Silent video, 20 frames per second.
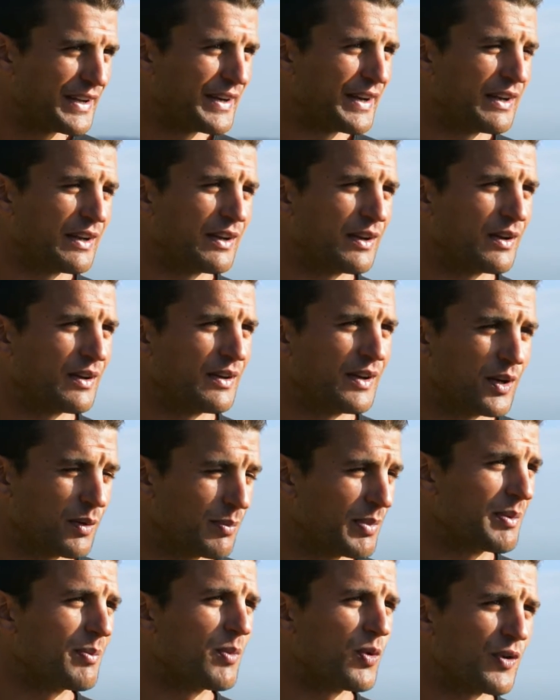and a little
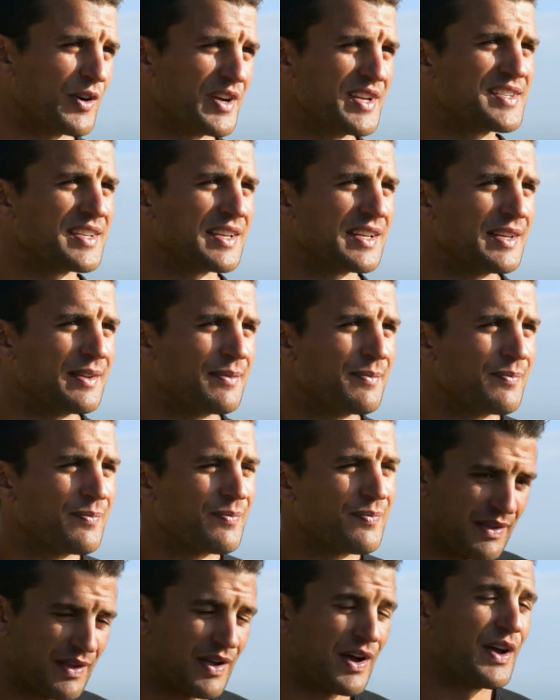bit more easily.
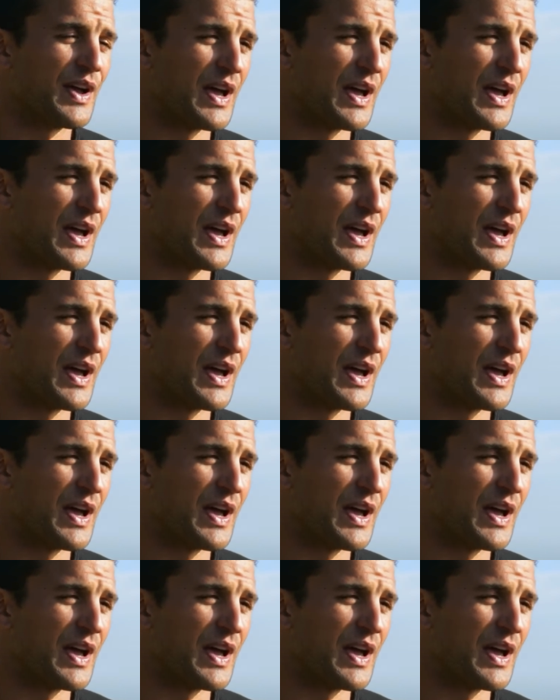The guy